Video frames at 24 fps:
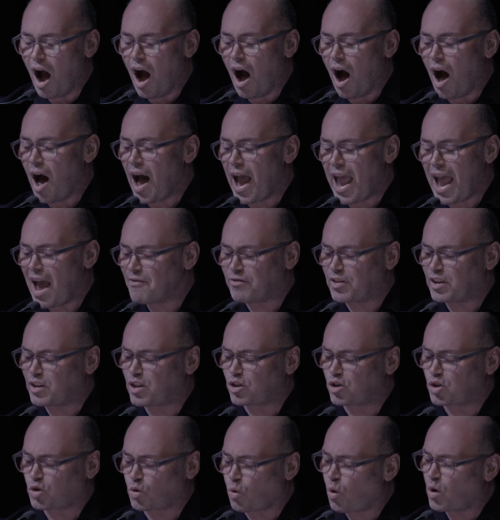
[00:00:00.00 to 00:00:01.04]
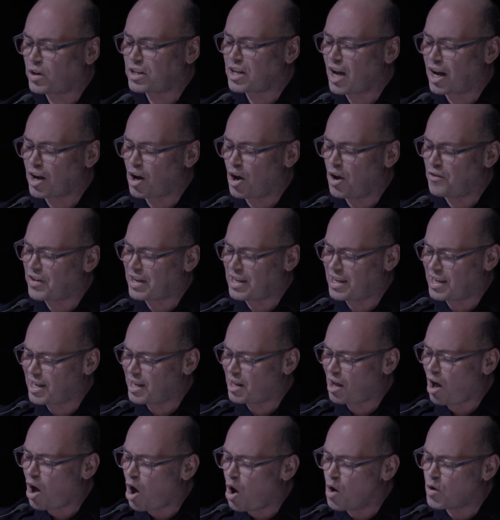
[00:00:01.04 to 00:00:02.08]
I have the distraught young
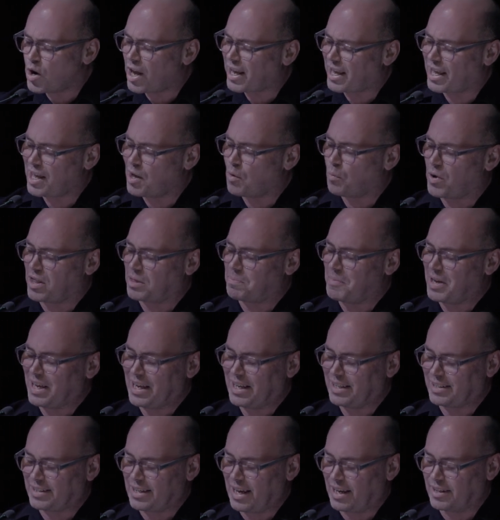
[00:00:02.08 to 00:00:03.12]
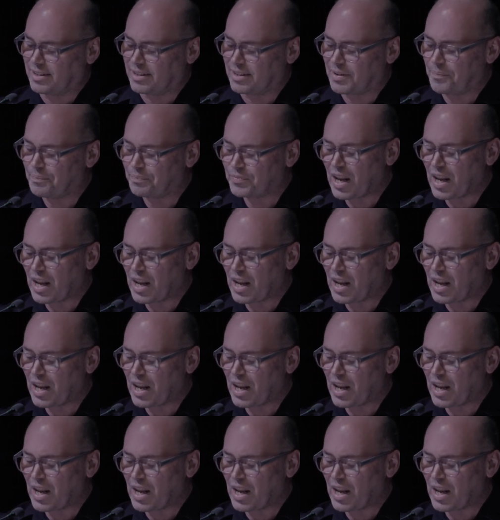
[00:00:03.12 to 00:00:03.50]
owner here with me, he says.